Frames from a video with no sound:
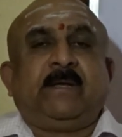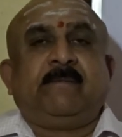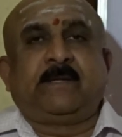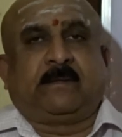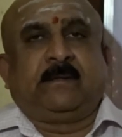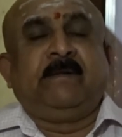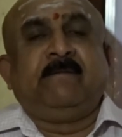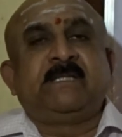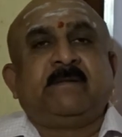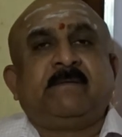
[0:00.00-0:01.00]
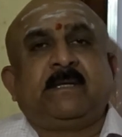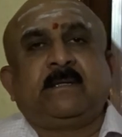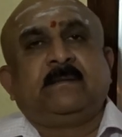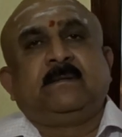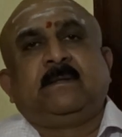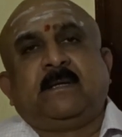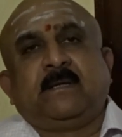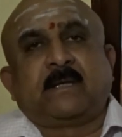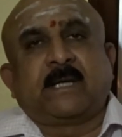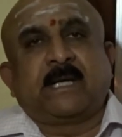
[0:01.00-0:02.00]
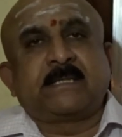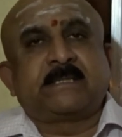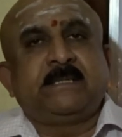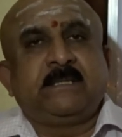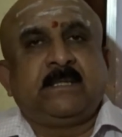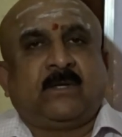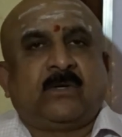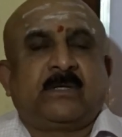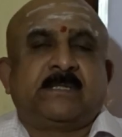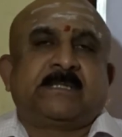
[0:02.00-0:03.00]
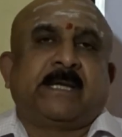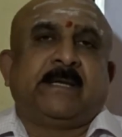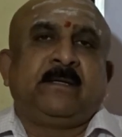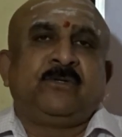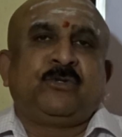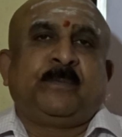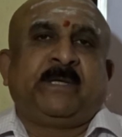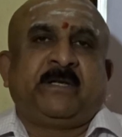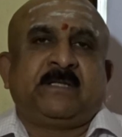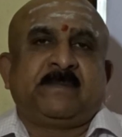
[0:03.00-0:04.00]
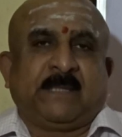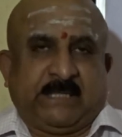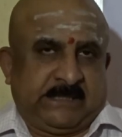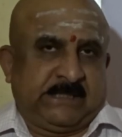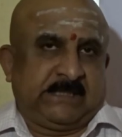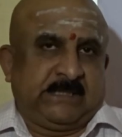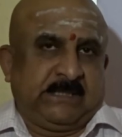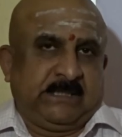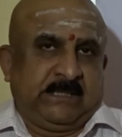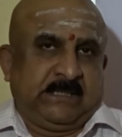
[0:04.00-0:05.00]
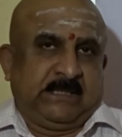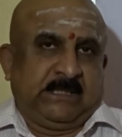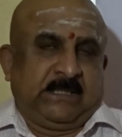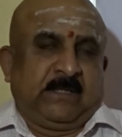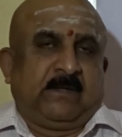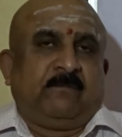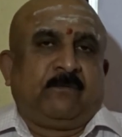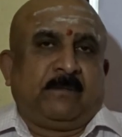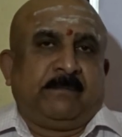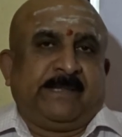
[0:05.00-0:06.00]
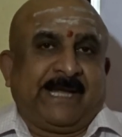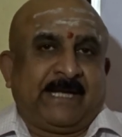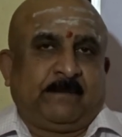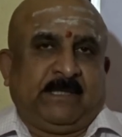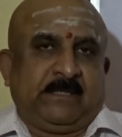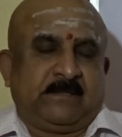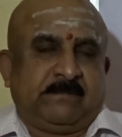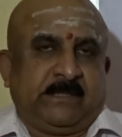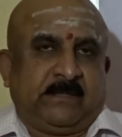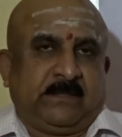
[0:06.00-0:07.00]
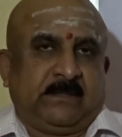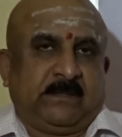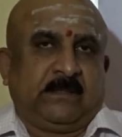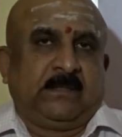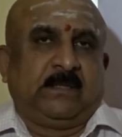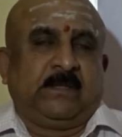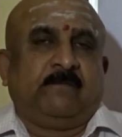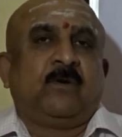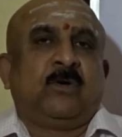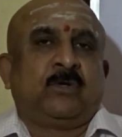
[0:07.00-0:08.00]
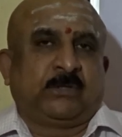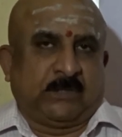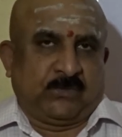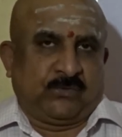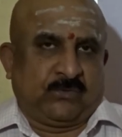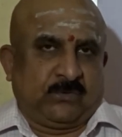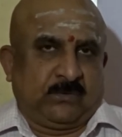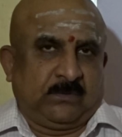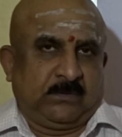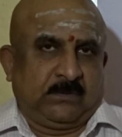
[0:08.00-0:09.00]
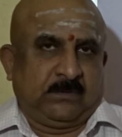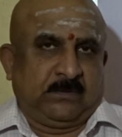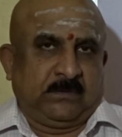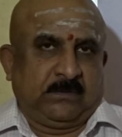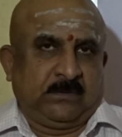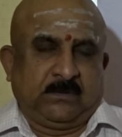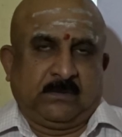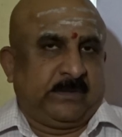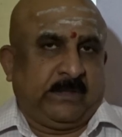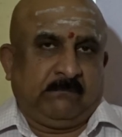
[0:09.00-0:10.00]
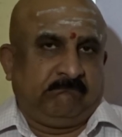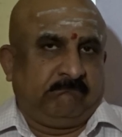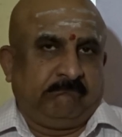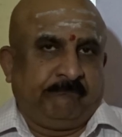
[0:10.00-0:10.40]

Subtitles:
wherever, in whichever Rasi or sign Jupiter is placed, from that placement, the fourth house, okay,